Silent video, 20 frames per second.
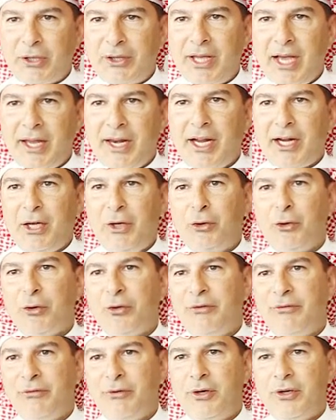directly
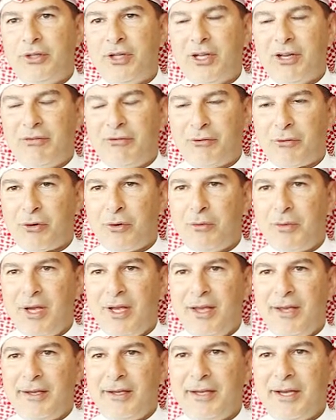converting from
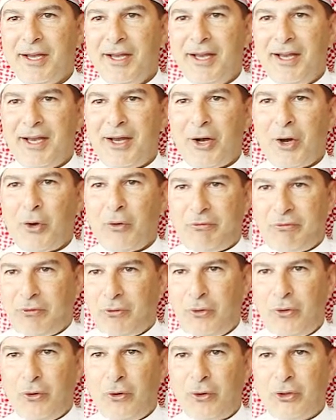a
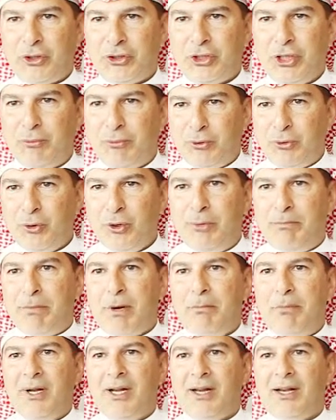full ownership to a
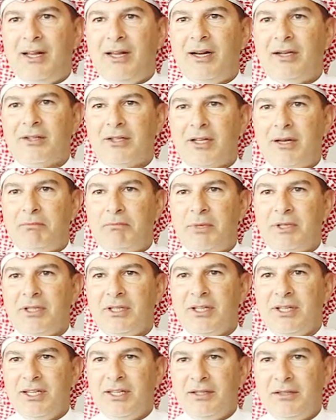publicly held
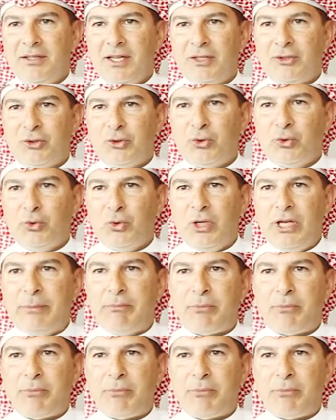company, not to a